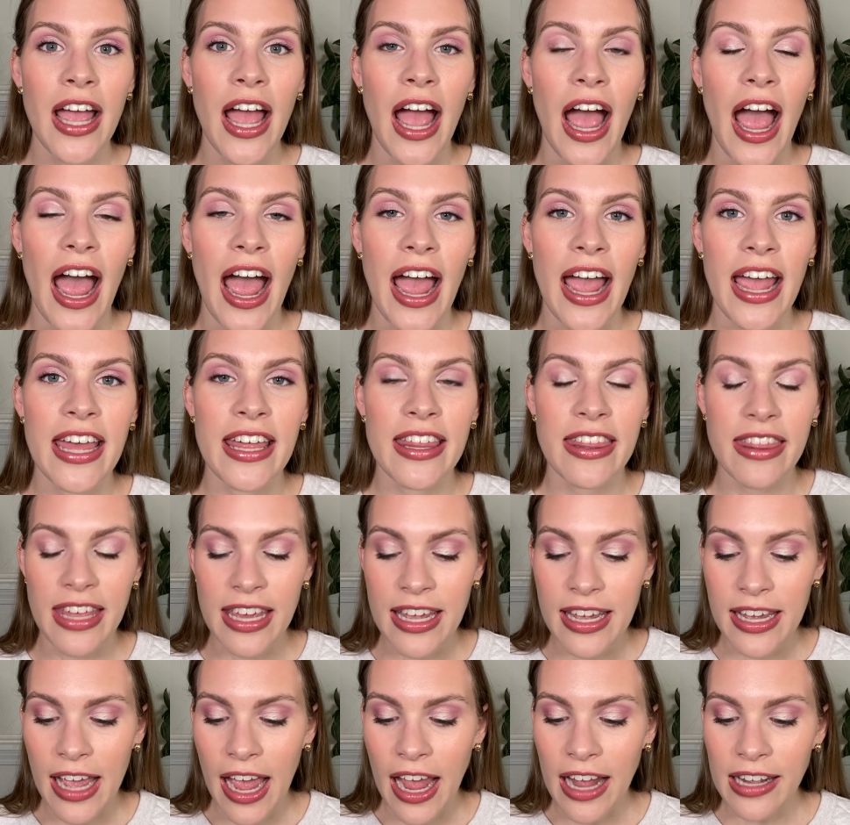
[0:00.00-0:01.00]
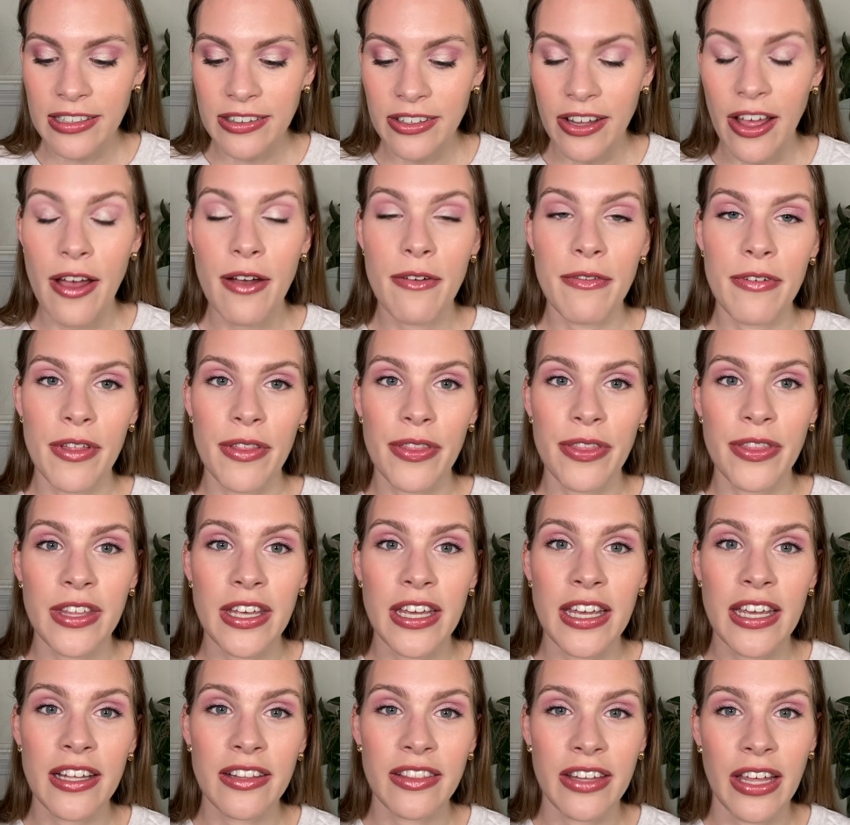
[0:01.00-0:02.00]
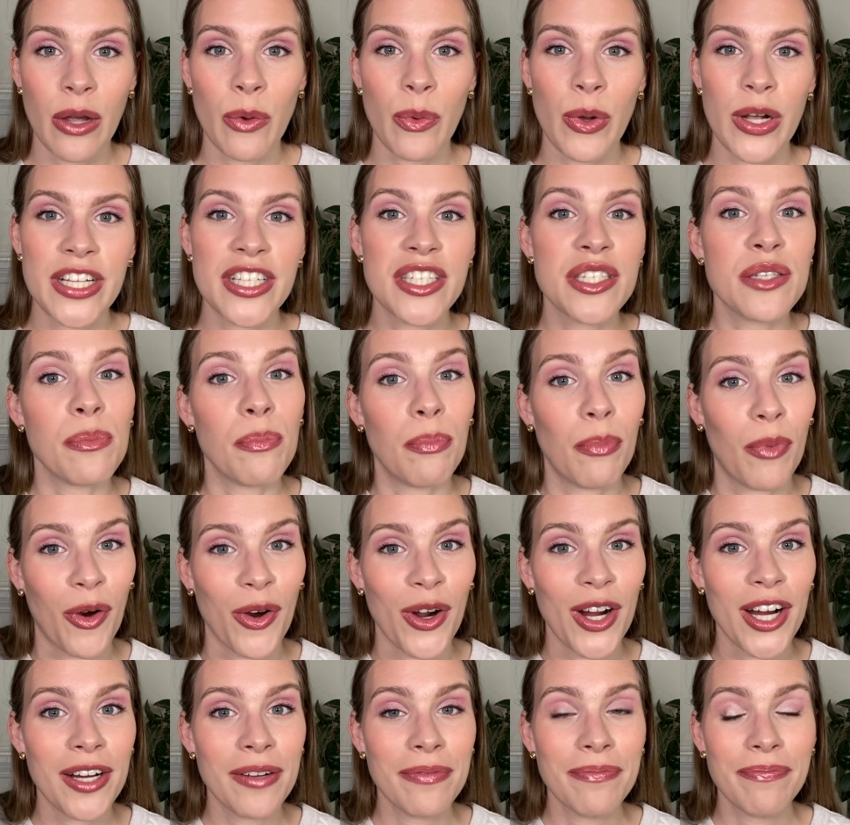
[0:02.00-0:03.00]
I think I love the liquids more.